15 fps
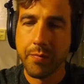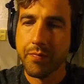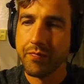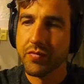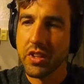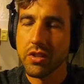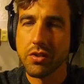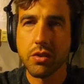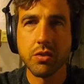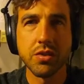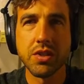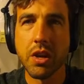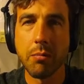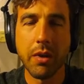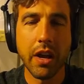So
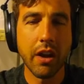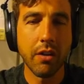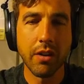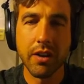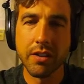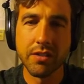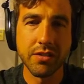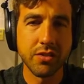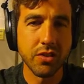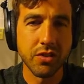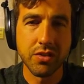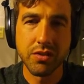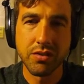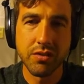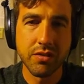somehow it's
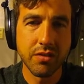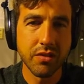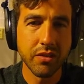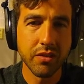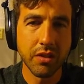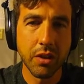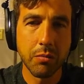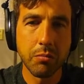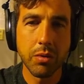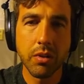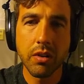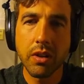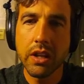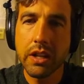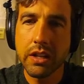just
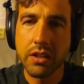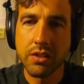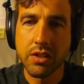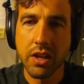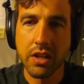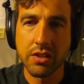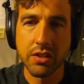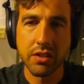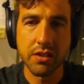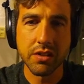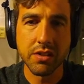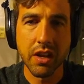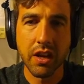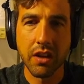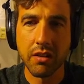completely changing the
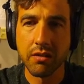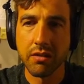sound.